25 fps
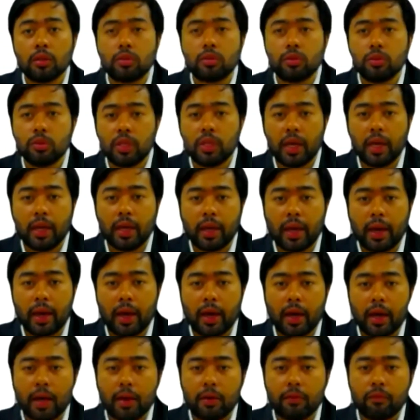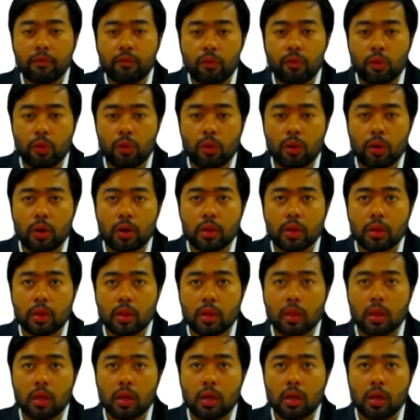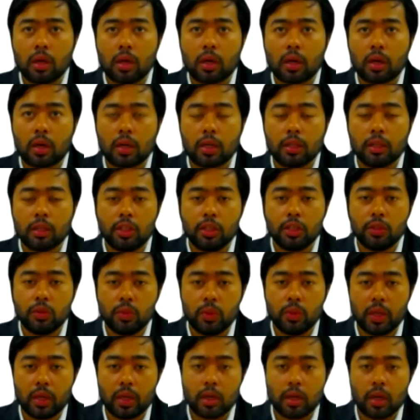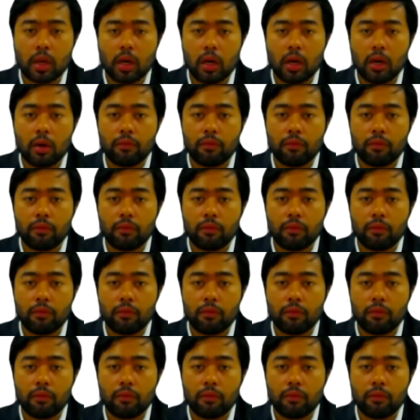today and for the continuing